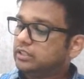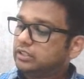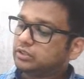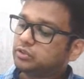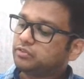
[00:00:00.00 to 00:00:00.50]

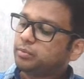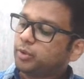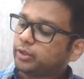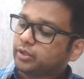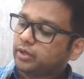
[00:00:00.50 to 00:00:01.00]
So for
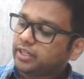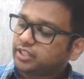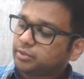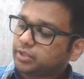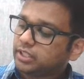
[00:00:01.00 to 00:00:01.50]
Poisson
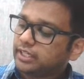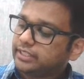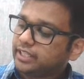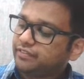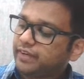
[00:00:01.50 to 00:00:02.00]
distribution, let's
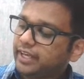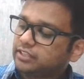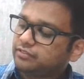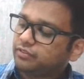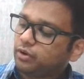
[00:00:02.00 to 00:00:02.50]
say if
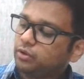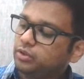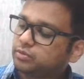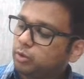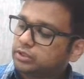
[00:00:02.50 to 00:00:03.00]
X
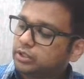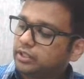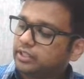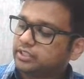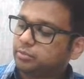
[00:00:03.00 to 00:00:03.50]
follows Poisson
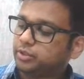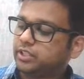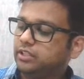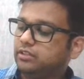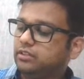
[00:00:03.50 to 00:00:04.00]

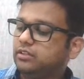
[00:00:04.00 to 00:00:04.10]
distribution